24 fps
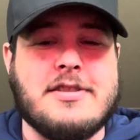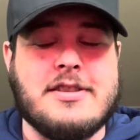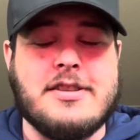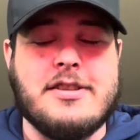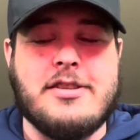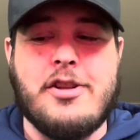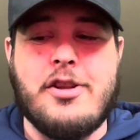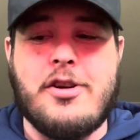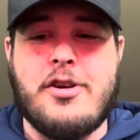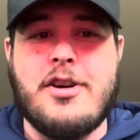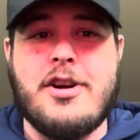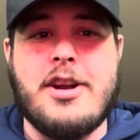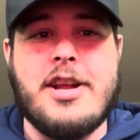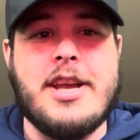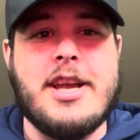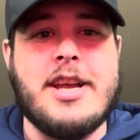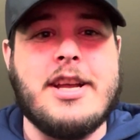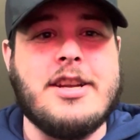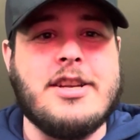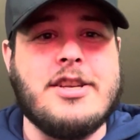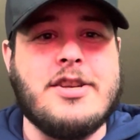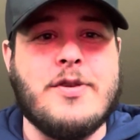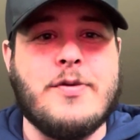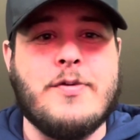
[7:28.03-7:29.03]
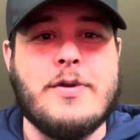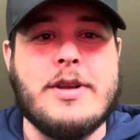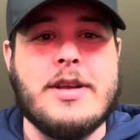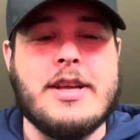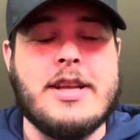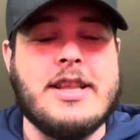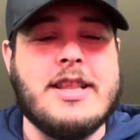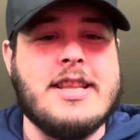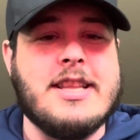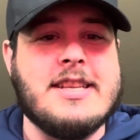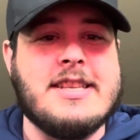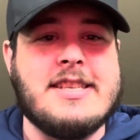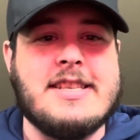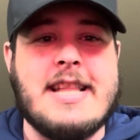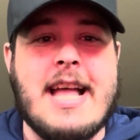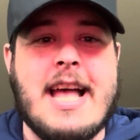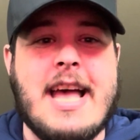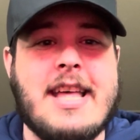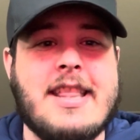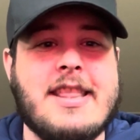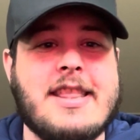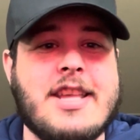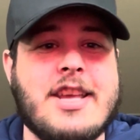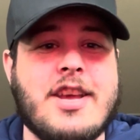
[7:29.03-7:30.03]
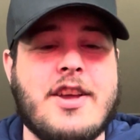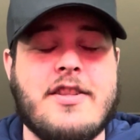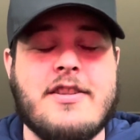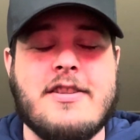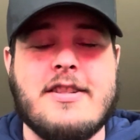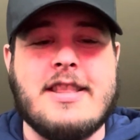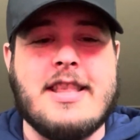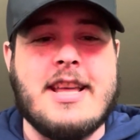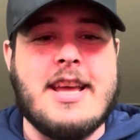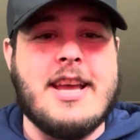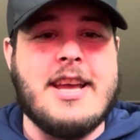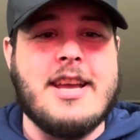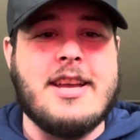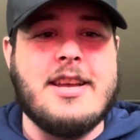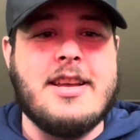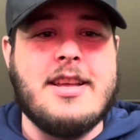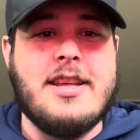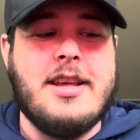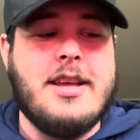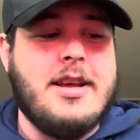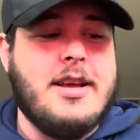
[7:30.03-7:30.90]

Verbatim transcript: learning, doing this, that, and the other thing.